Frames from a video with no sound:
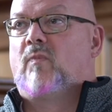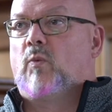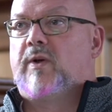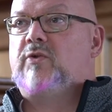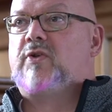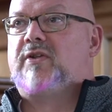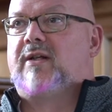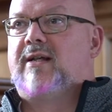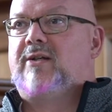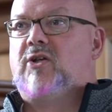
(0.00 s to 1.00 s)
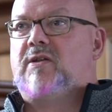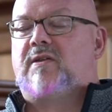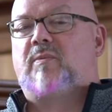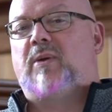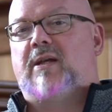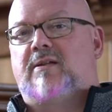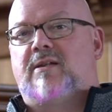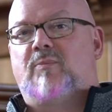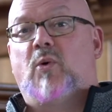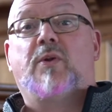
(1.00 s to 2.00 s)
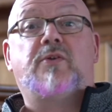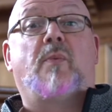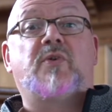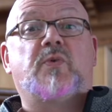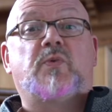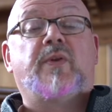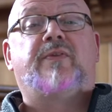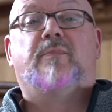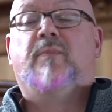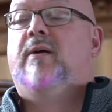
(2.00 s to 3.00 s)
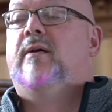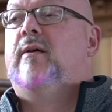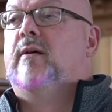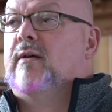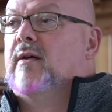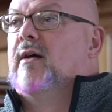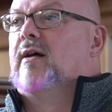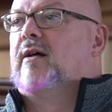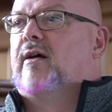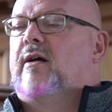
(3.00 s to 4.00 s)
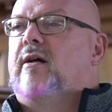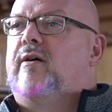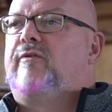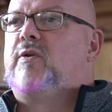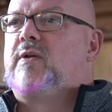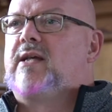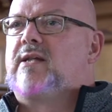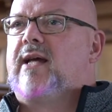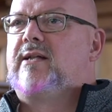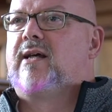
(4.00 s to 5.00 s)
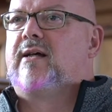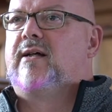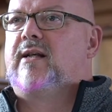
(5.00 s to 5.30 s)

Well, interestingly, Jesus appeared to them all and Thomas was with them a few days later.